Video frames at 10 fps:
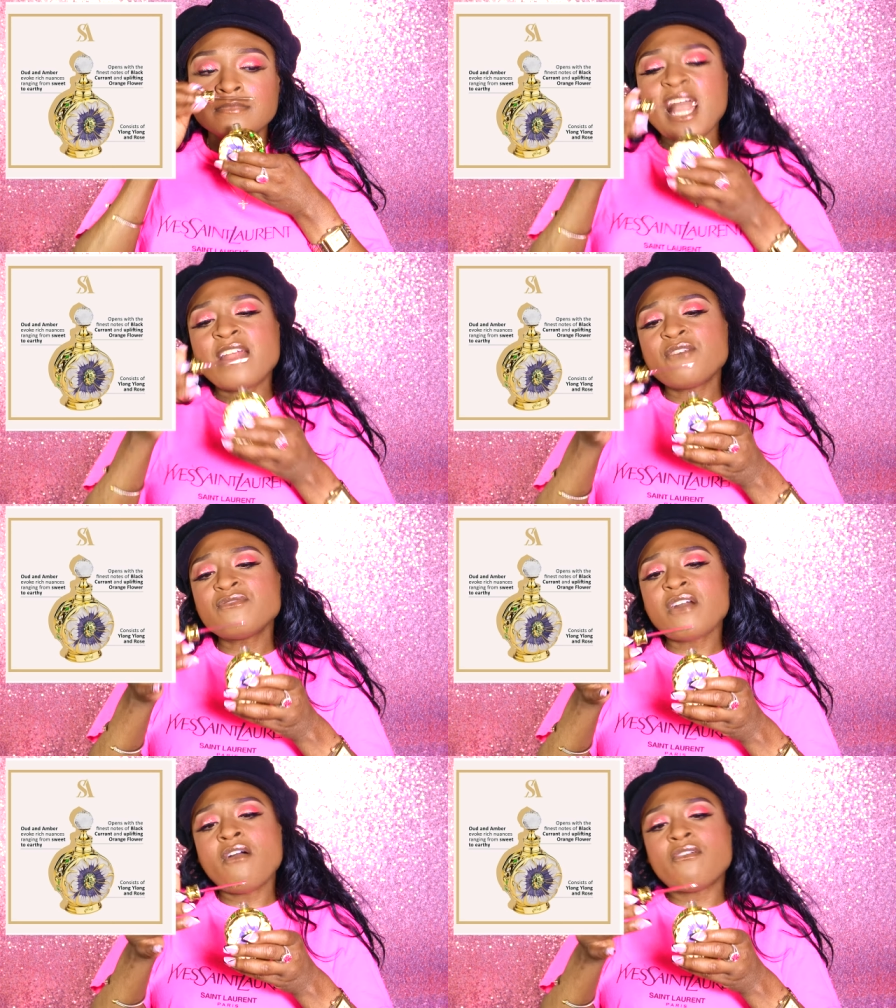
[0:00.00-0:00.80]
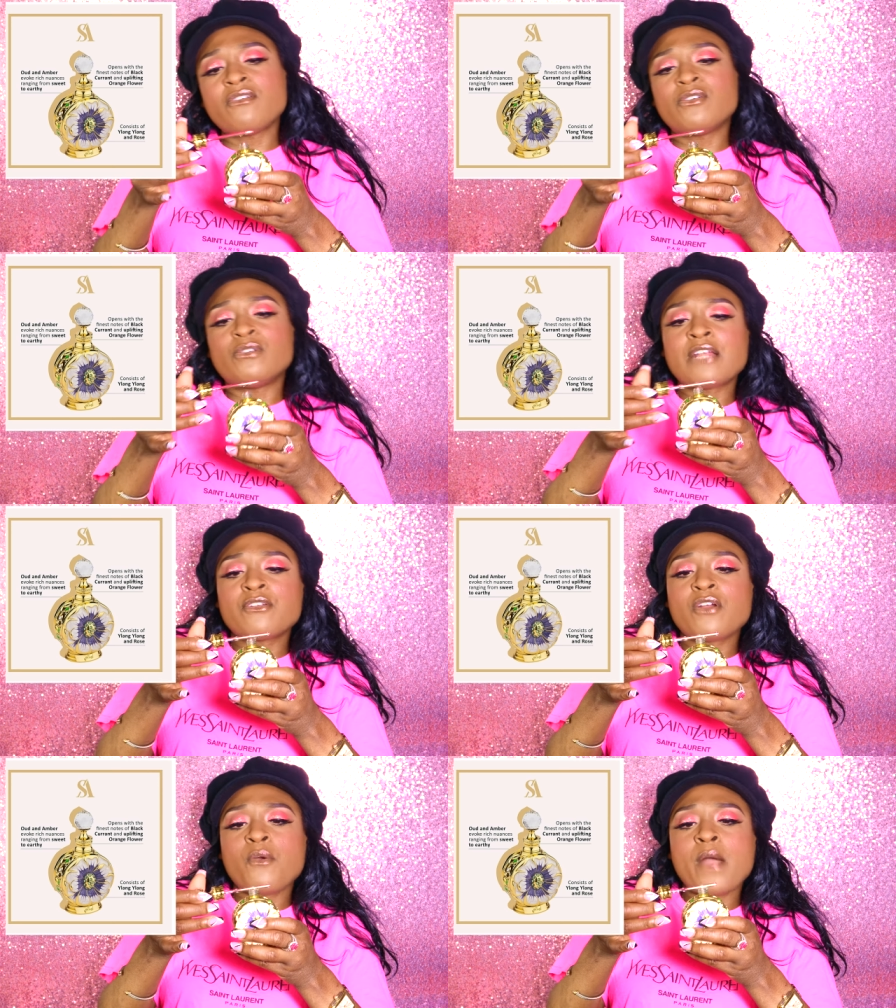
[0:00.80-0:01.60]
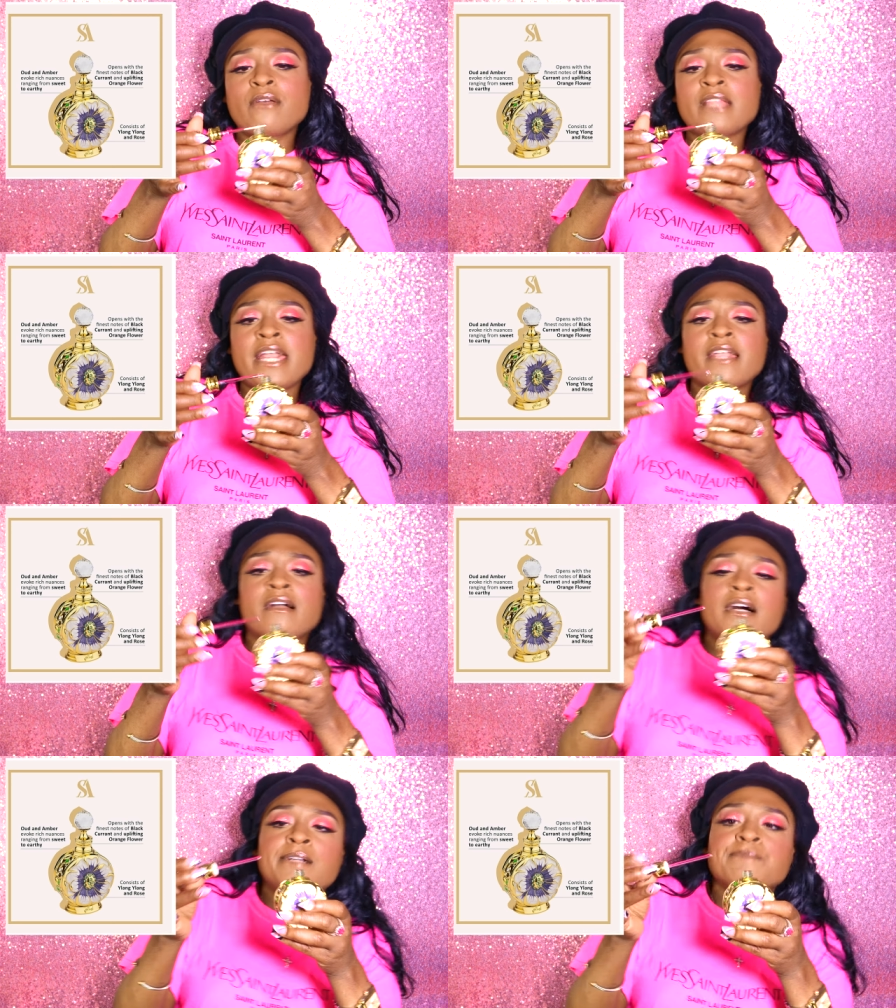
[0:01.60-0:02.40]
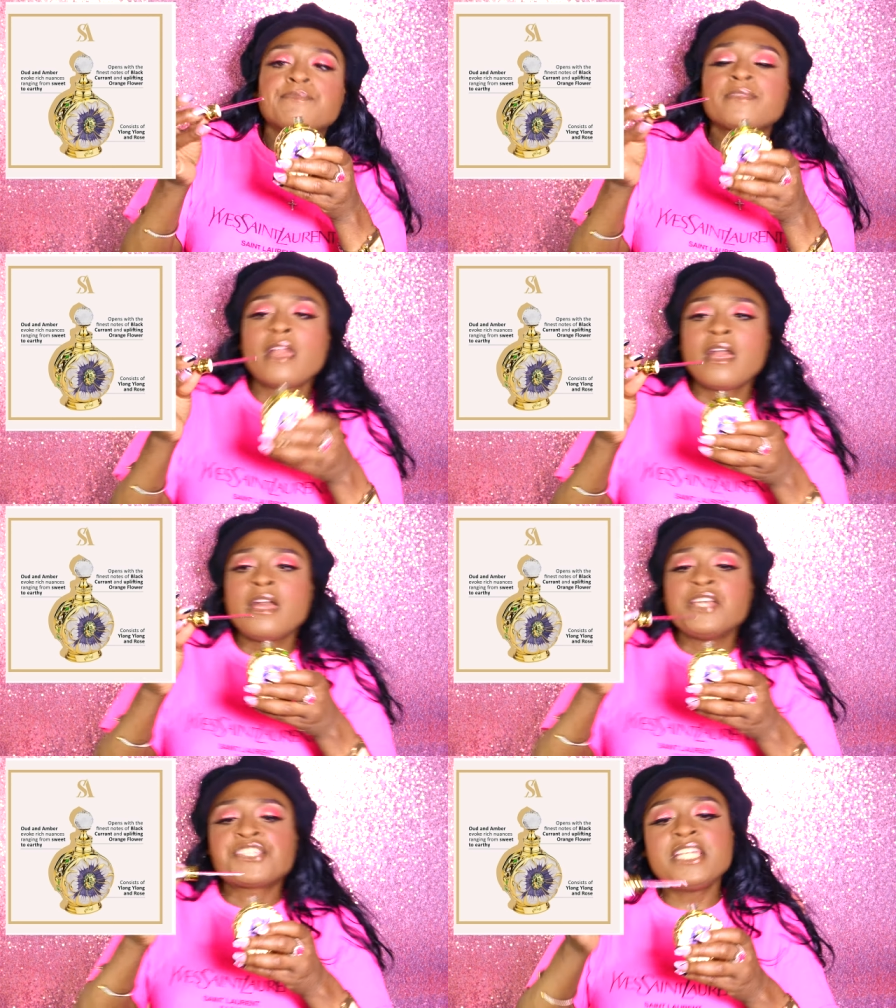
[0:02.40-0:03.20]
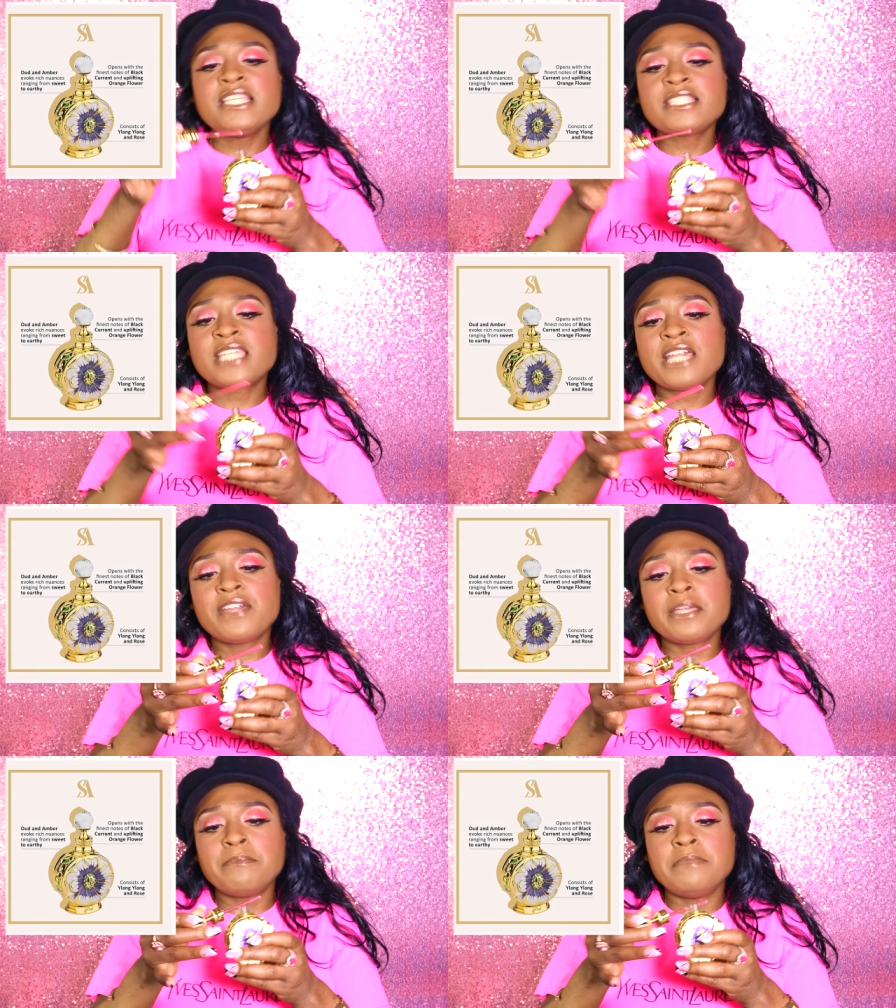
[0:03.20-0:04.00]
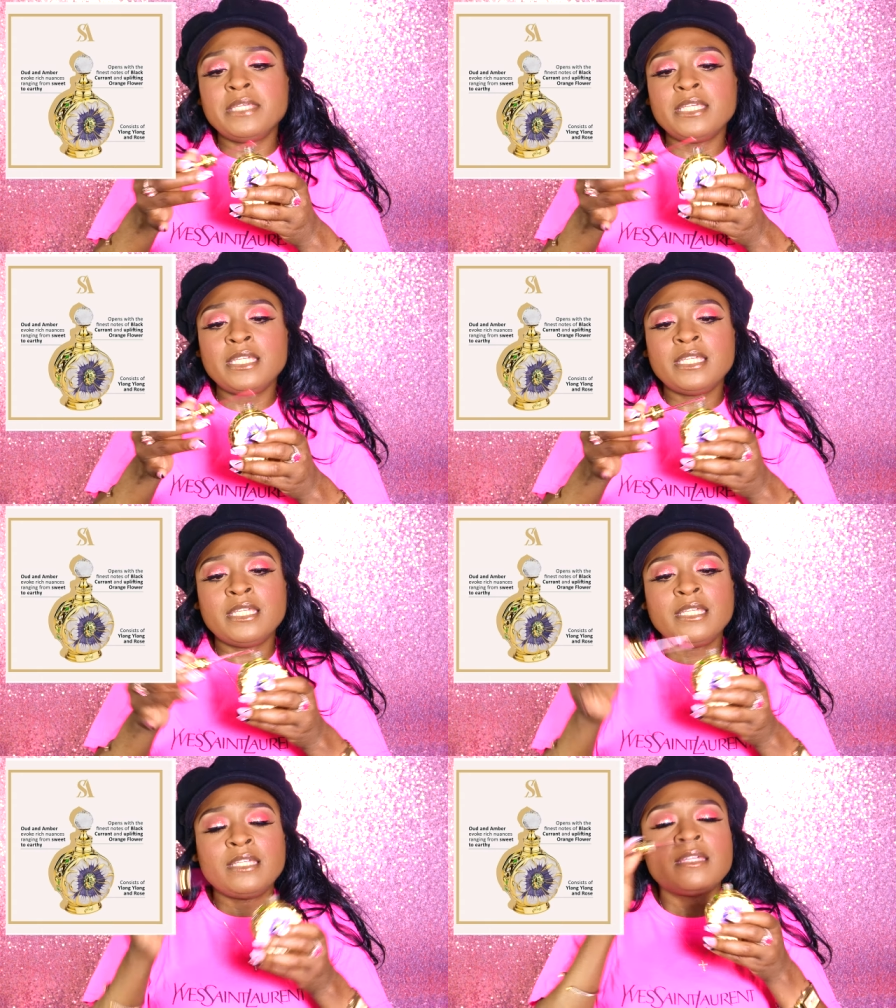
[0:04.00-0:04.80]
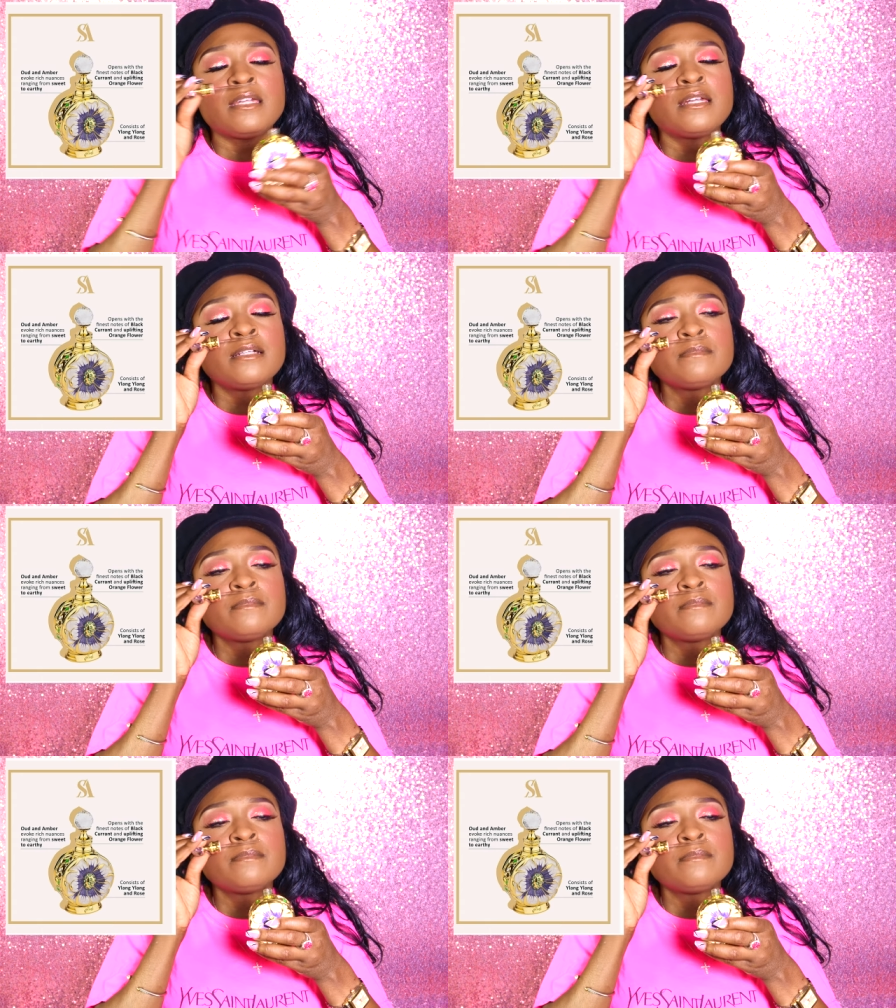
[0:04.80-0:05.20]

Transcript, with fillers: I don't know. I don't know why I don't like her. She's giving me.